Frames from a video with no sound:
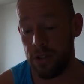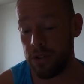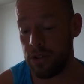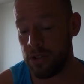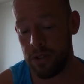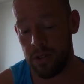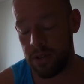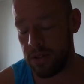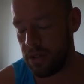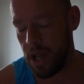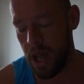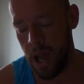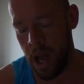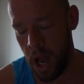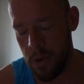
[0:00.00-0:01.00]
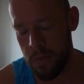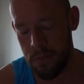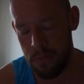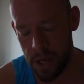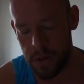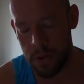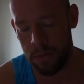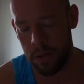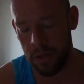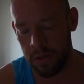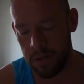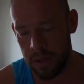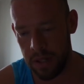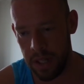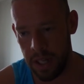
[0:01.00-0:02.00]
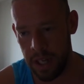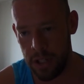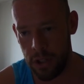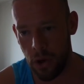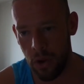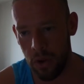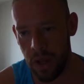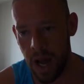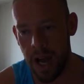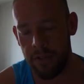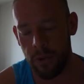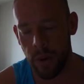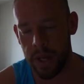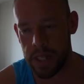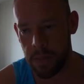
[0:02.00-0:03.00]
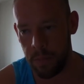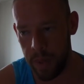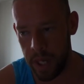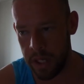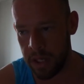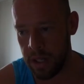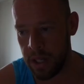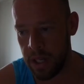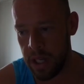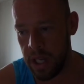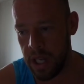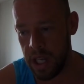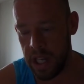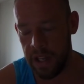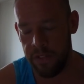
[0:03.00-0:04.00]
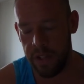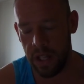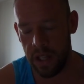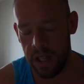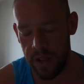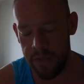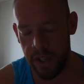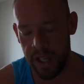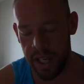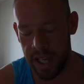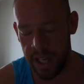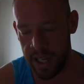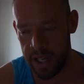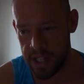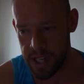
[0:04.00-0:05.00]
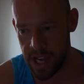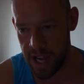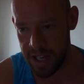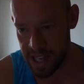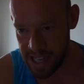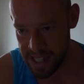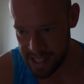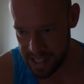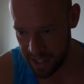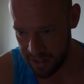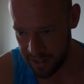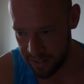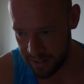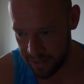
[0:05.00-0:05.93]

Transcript: just how miserable is your life going to be if you're living it in a sardine tin